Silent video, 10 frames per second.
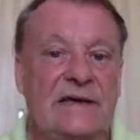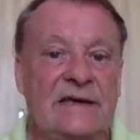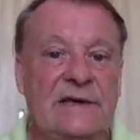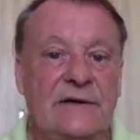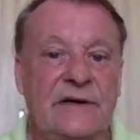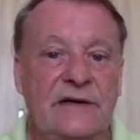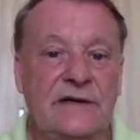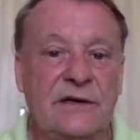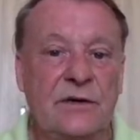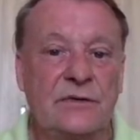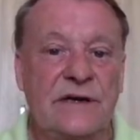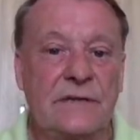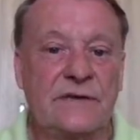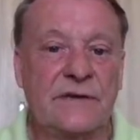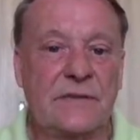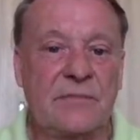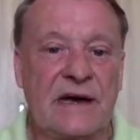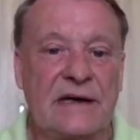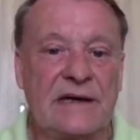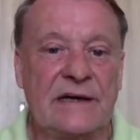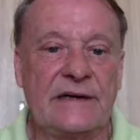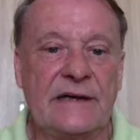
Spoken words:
looking to go down to the byline.